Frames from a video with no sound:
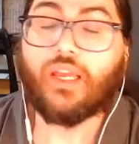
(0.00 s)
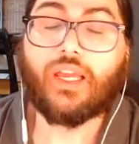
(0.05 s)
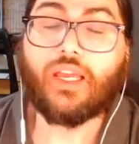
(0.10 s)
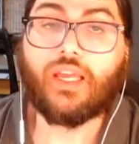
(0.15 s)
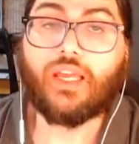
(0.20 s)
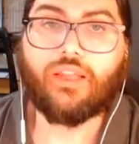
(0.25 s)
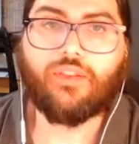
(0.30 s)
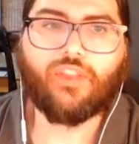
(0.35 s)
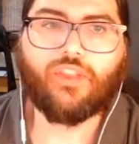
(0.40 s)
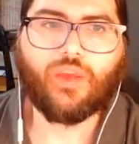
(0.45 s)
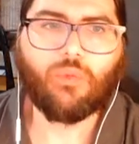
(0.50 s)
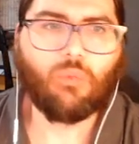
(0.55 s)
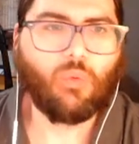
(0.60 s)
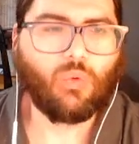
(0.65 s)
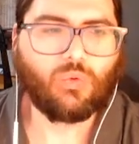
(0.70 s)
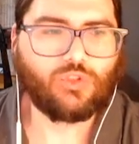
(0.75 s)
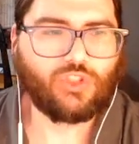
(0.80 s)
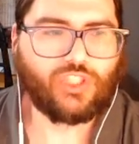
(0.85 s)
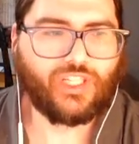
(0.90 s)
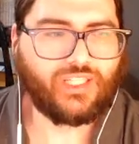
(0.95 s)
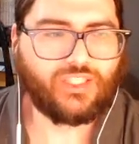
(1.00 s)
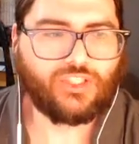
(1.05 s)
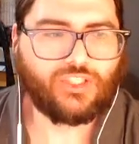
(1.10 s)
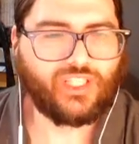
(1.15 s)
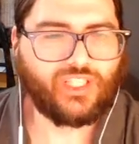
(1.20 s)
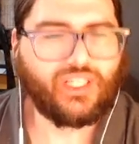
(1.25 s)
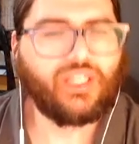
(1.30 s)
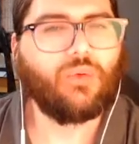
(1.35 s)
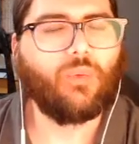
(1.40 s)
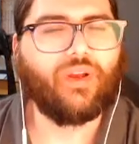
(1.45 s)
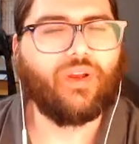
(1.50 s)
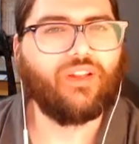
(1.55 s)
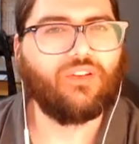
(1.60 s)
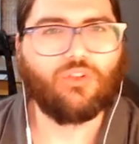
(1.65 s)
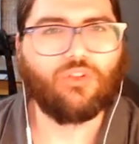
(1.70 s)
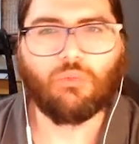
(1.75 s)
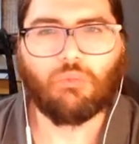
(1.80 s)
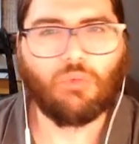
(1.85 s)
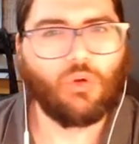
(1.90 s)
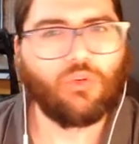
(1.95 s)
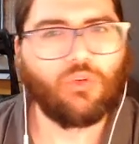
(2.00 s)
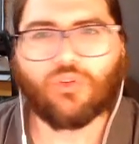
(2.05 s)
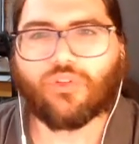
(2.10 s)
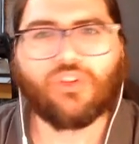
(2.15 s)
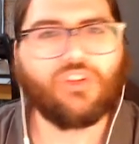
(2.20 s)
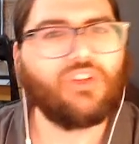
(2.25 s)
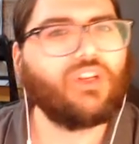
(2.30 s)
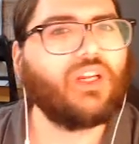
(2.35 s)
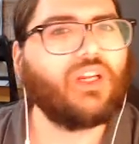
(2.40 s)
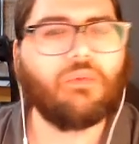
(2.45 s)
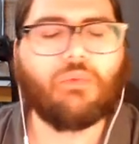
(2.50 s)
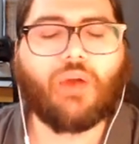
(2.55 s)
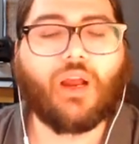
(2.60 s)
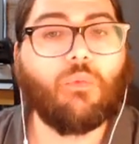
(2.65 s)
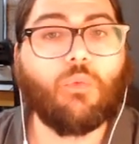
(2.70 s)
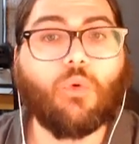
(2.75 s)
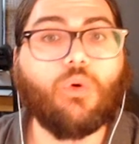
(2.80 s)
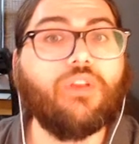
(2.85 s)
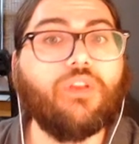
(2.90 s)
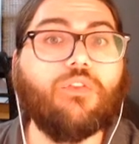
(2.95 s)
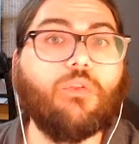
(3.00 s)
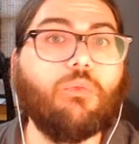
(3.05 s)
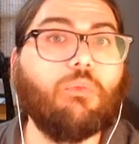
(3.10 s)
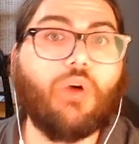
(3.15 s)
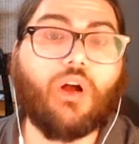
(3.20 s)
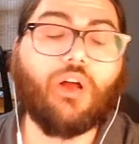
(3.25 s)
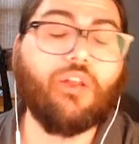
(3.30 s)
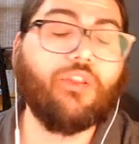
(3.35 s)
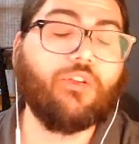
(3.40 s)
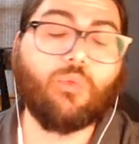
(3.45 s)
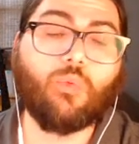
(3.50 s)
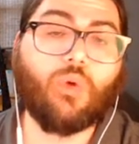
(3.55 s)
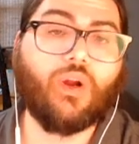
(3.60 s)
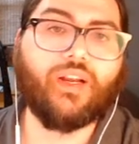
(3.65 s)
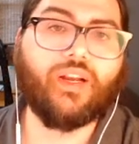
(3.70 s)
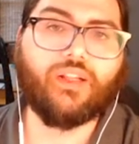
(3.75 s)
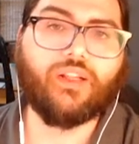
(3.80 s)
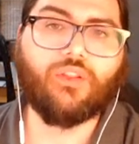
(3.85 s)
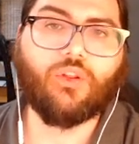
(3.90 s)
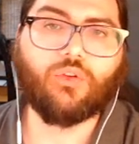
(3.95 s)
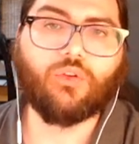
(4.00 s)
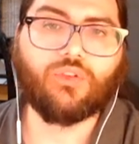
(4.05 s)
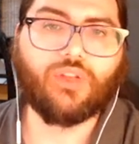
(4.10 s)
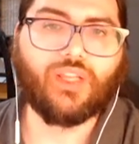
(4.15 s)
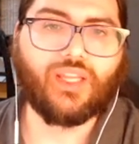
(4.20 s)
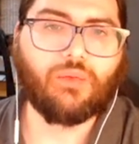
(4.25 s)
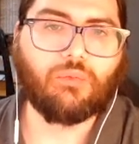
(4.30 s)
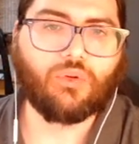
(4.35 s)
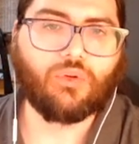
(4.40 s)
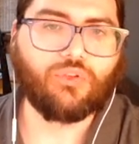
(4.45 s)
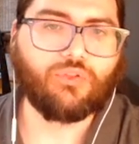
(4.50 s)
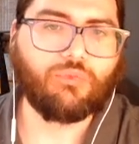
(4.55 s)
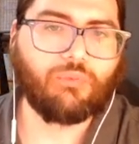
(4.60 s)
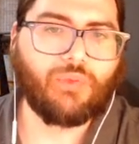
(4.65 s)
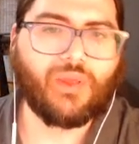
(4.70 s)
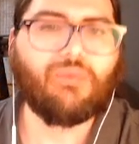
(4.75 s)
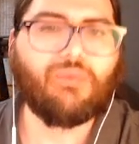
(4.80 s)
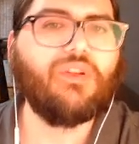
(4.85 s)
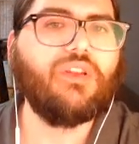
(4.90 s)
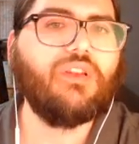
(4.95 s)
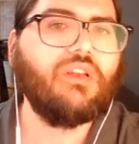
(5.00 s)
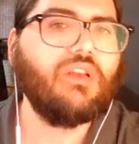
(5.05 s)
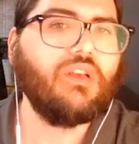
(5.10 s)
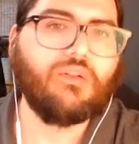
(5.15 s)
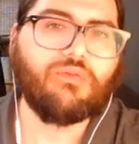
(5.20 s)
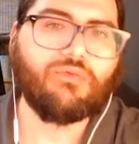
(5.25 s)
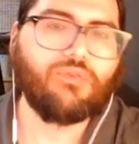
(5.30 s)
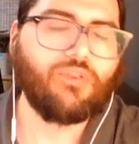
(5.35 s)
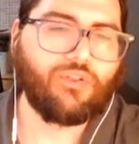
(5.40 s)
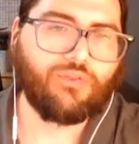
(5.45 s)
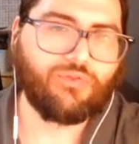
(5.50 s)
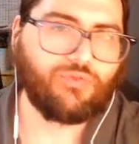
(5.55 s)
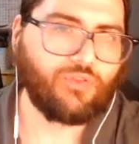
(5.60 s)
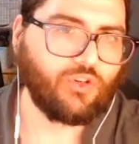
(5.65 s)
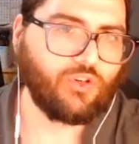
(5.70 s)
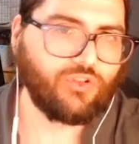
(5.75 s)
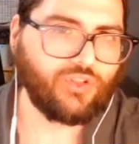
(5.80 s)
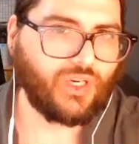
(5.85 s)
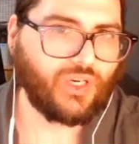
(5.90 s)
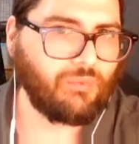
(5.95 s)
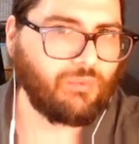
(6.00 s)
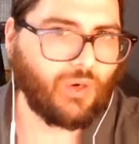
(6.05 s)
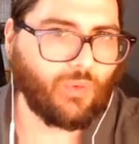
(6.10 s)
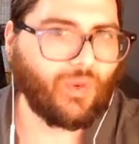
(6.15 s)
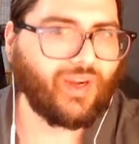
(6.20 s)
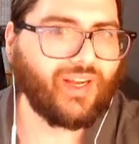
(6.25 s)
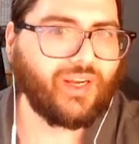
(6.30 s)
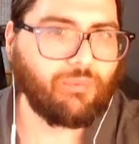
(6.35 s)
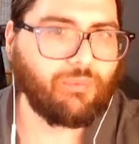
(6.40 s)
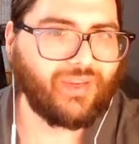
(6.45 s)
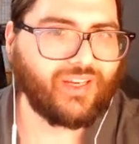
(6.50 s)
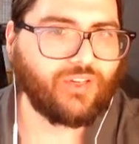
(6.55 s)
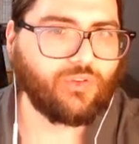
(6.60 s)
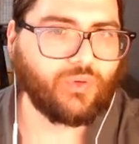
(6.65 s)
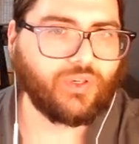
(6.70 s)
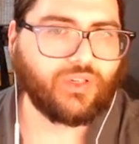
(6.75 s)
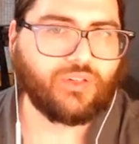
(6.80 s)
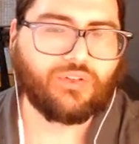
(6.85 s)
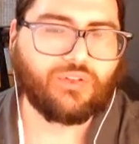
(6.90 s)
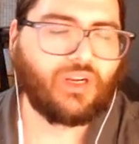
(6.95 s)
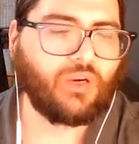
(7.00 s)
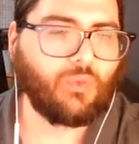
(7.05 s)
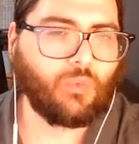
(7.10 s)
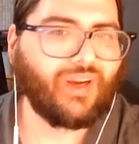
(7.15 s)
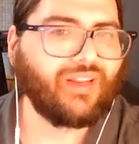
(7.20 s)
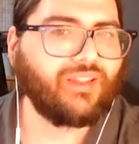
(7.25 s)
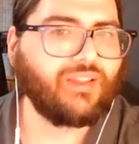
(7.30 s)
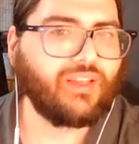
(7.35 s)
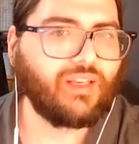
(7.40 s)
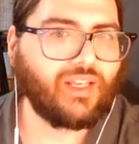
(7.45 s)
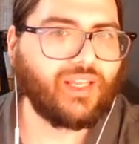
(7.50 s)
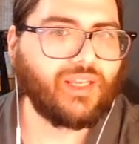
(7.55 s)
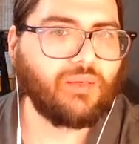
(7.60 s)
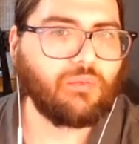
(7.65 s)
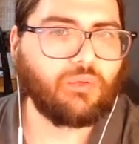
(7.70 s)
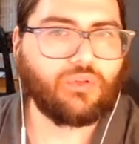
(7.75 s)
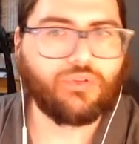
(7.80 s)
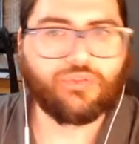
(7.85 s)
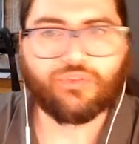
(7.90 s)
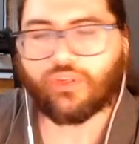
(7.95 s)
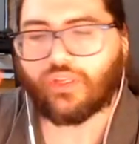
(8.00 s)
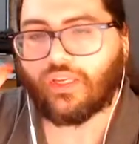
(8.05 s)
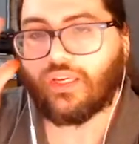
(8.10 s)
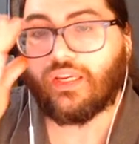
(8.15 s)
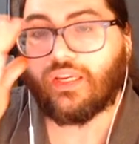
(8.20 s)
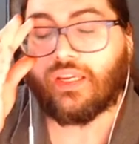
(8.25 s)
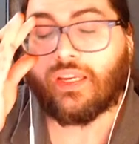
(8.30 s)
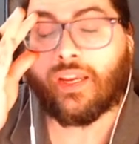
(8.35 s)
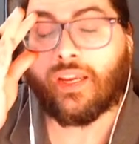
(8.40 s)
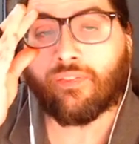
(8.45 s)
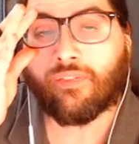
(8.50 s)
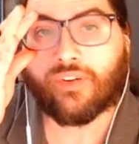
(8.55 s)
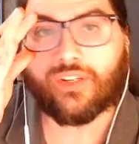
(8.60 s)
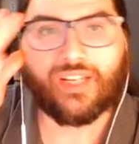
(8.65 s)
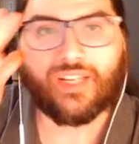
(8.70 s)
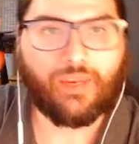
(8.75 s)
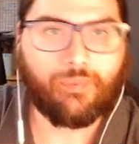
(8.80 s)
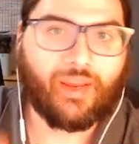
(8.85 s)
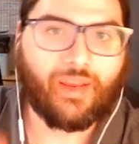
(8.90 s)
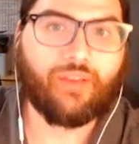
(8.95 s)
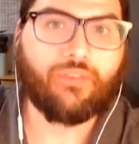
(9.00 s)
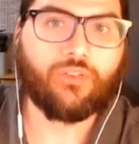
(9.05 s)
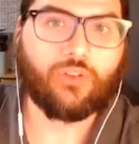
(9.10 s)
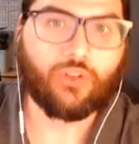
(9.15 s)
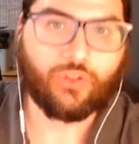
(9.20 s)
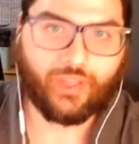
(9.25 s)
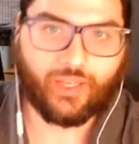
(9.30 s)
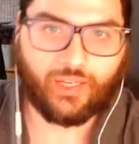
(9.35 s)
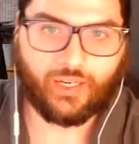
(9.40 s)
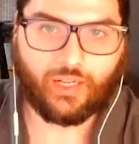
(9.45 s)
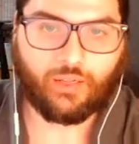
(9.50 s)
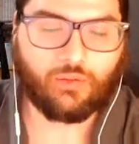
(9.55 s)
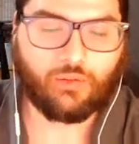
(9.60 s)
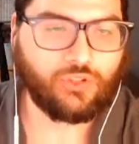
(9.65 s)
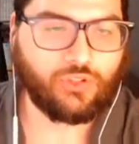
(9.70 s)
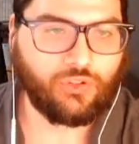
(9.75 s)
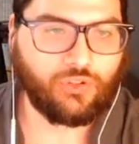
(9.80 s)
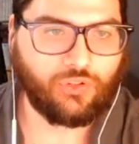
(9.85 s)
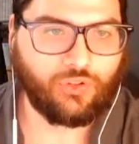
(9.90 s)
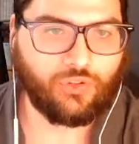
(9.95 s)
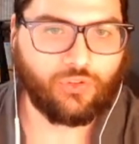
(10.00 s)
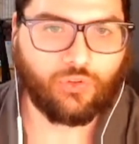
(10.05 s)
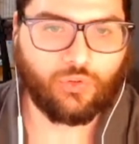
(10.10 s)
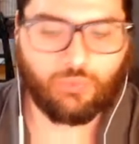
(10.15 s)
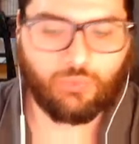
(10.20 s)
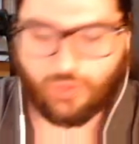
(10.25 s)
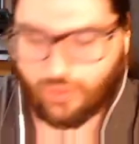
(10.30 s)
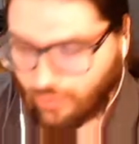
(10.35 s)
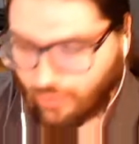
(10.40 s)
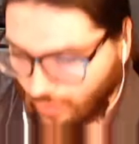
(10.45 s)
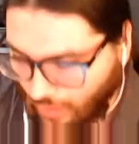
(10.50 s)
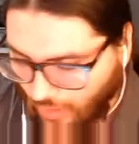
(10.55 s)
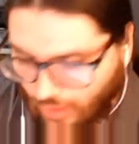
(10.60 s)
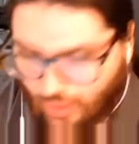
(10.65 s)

and they won't change anyway. So most of the time I won't even bother writing those labels. Maybe for the first time I write a matrix, I'll write the labels. Every time after that, I'll just assume that